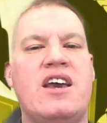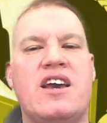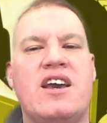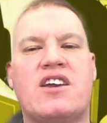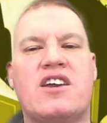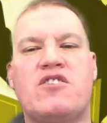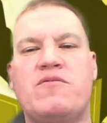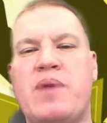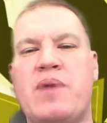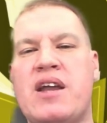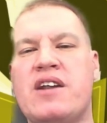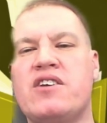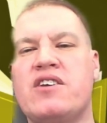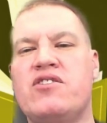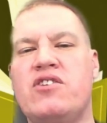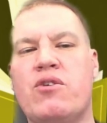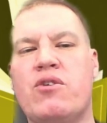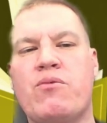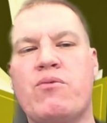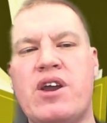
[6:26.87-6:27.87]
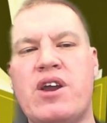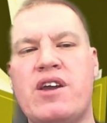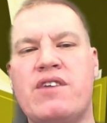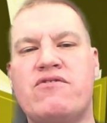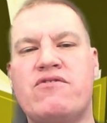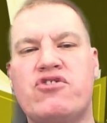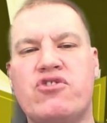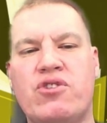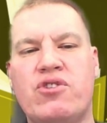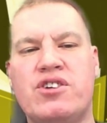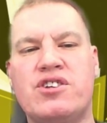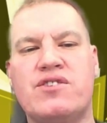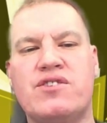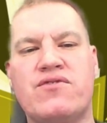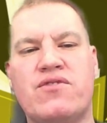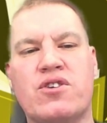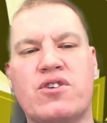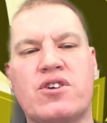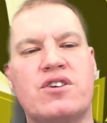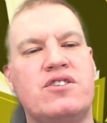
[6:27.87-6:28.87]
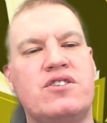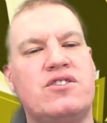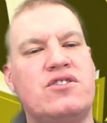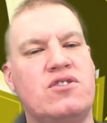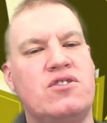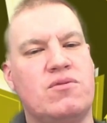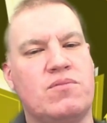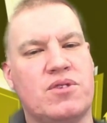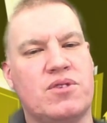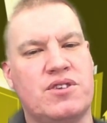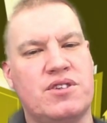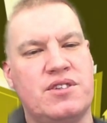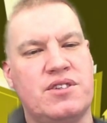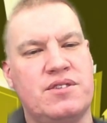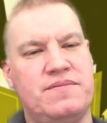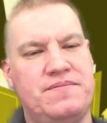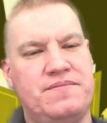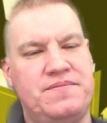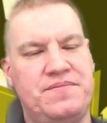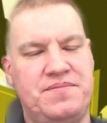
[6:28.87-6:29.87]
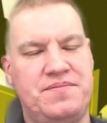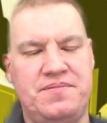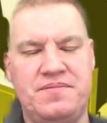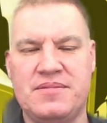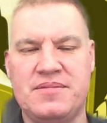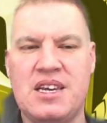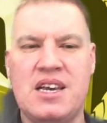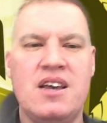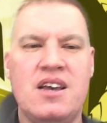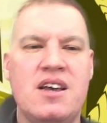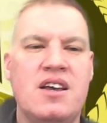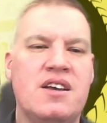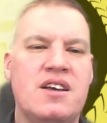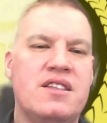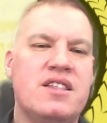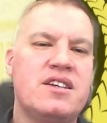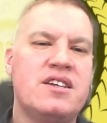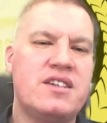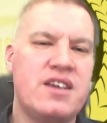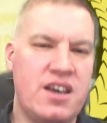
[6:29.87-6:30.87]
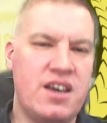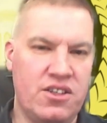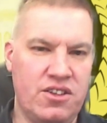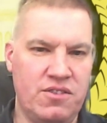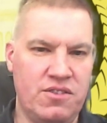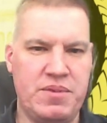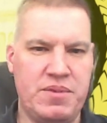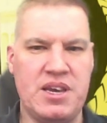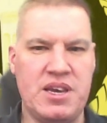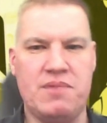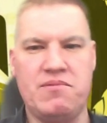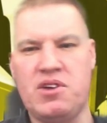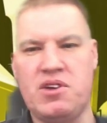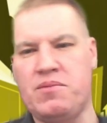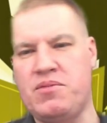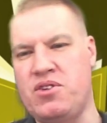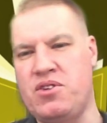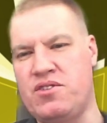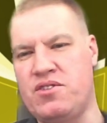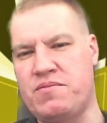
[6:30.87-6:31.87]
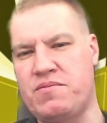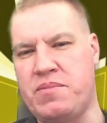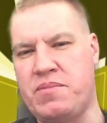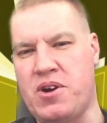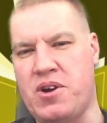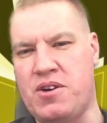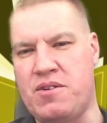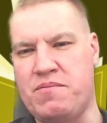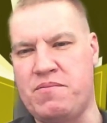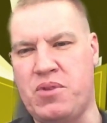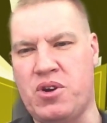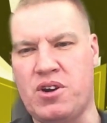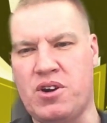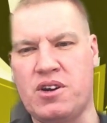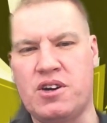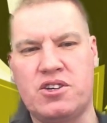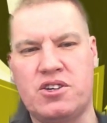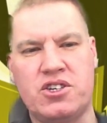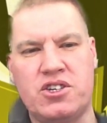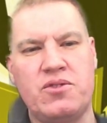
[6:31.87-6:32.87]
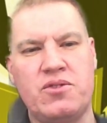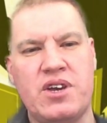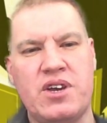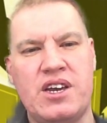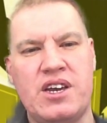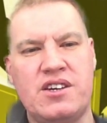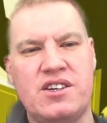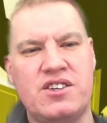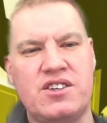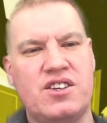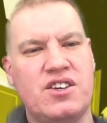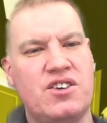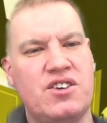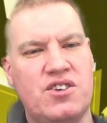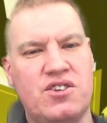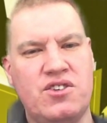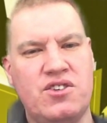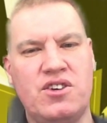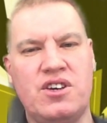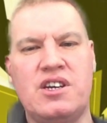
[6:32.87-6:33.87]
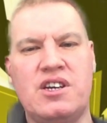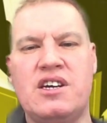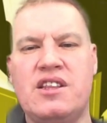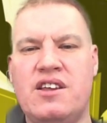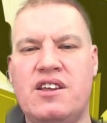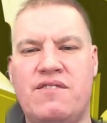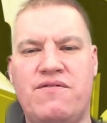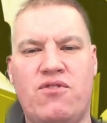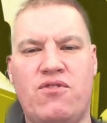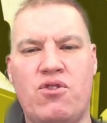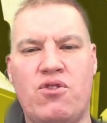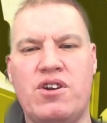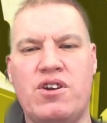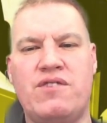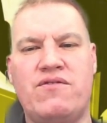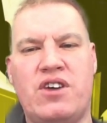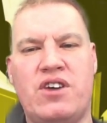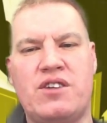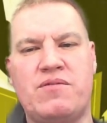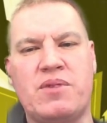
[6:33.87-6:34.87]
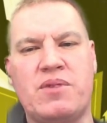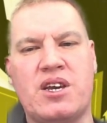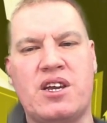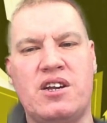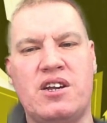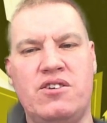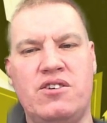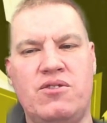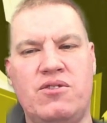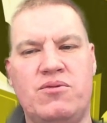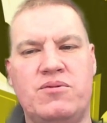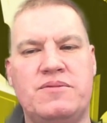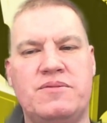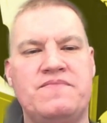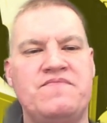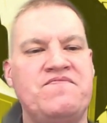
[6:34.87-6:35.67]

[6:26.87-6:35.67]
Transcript: expanding the array of choices for consumers. The tale of BMW and Spartanburg showcases the good that foreign investment can do.